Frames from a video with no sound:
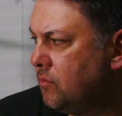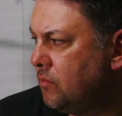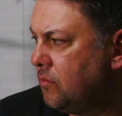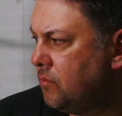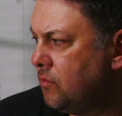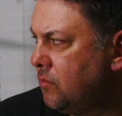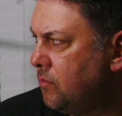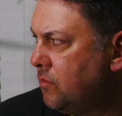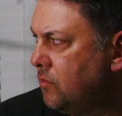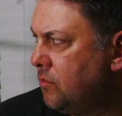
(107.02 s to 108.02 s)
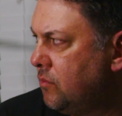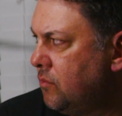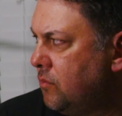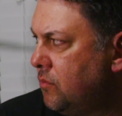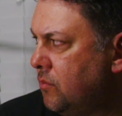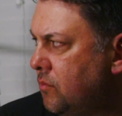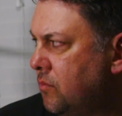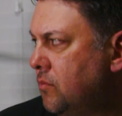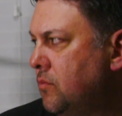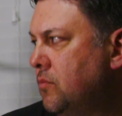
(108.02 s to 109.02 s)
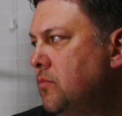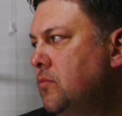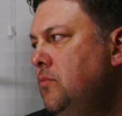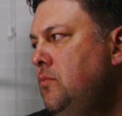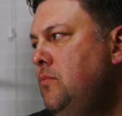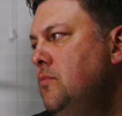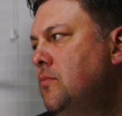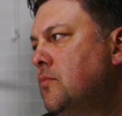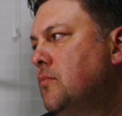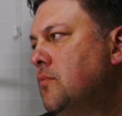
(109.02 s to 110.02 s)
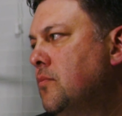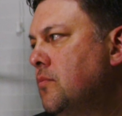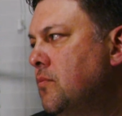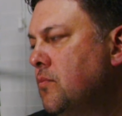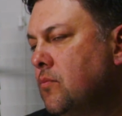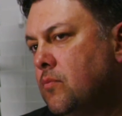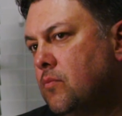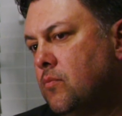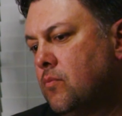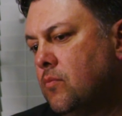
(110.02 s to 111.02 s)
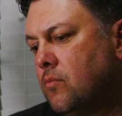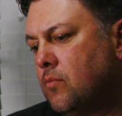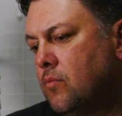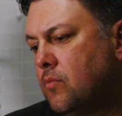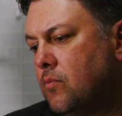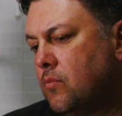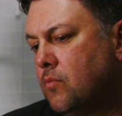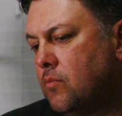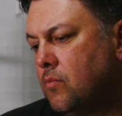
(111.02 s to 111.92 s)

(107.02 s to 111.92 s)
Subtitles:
(silent)